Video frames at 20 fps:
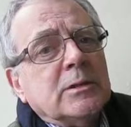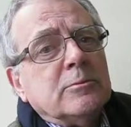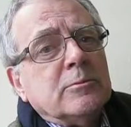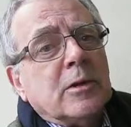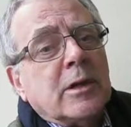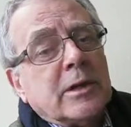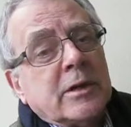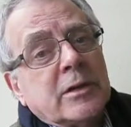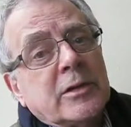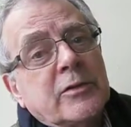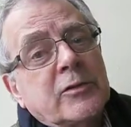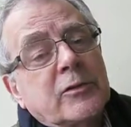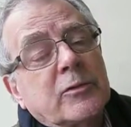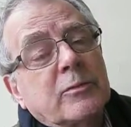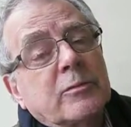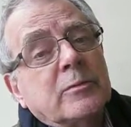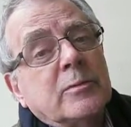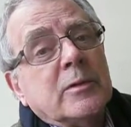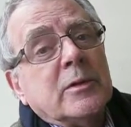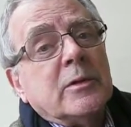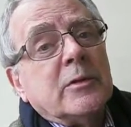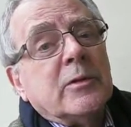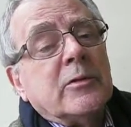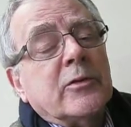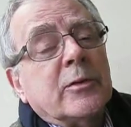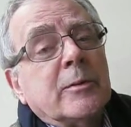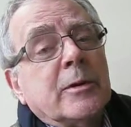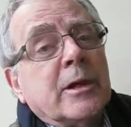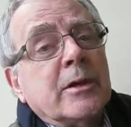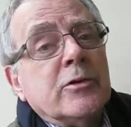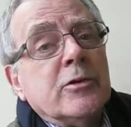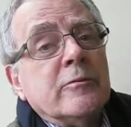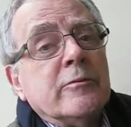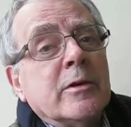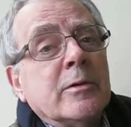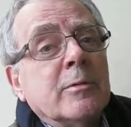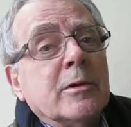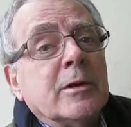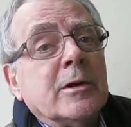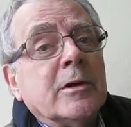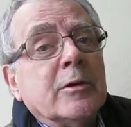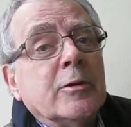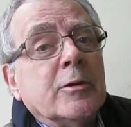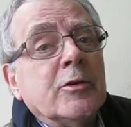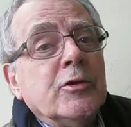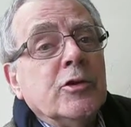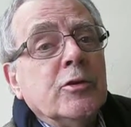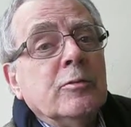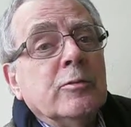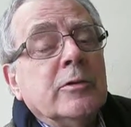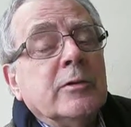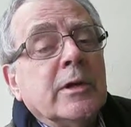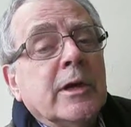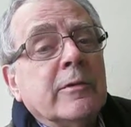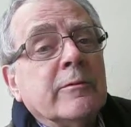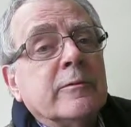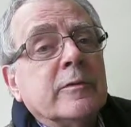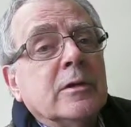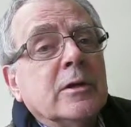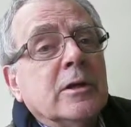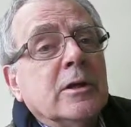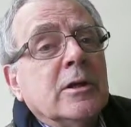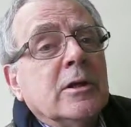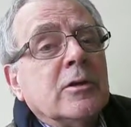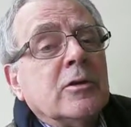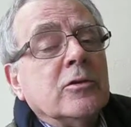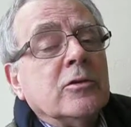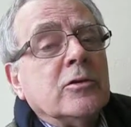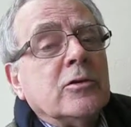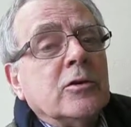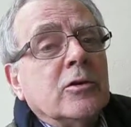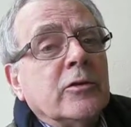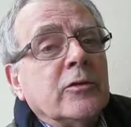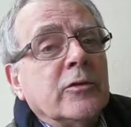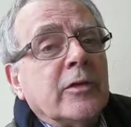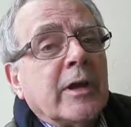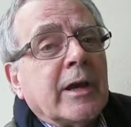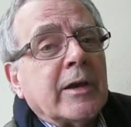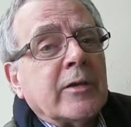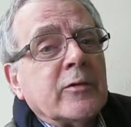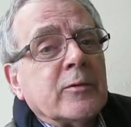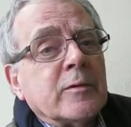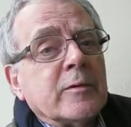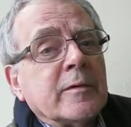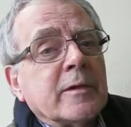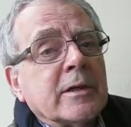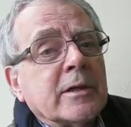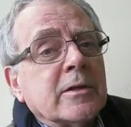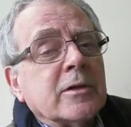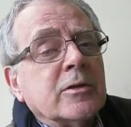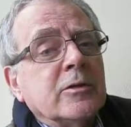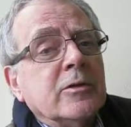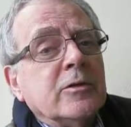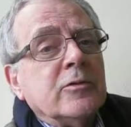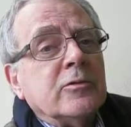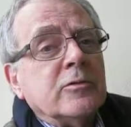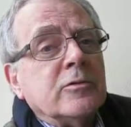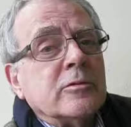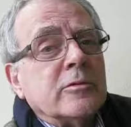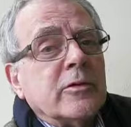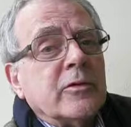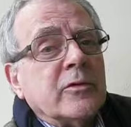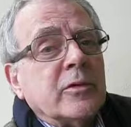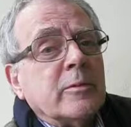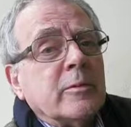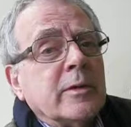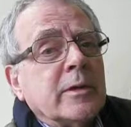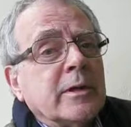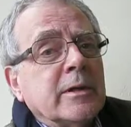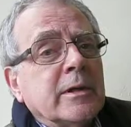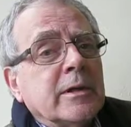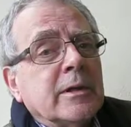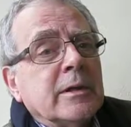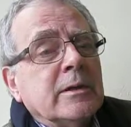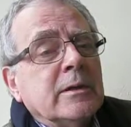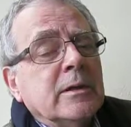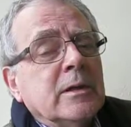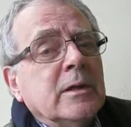asked someone I knew very well, who I knew would have good contacts, whether I could go and talk to somebody, and I